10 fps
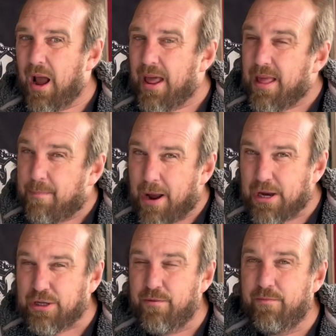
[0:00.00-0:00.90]
and their
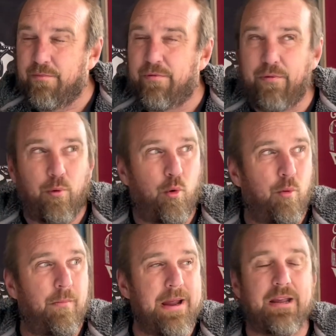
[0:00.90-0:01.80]
passion
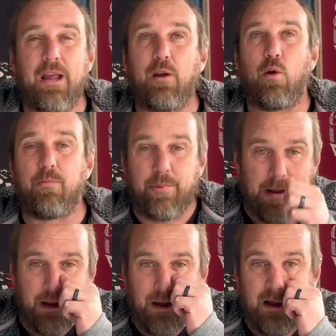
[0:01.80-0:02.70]
for making good
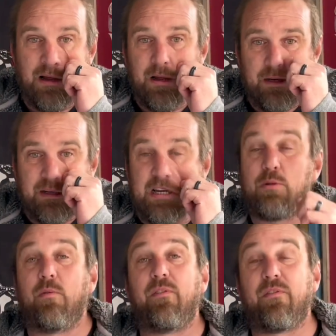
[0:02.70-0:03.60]
beer seemed
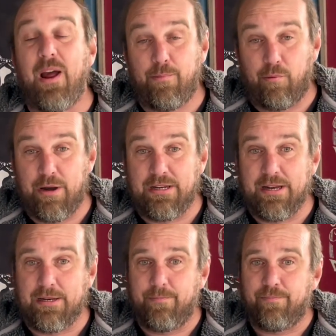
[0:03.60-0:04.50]
to have
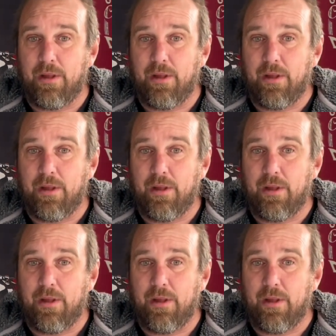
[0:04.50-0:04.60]
evaporated.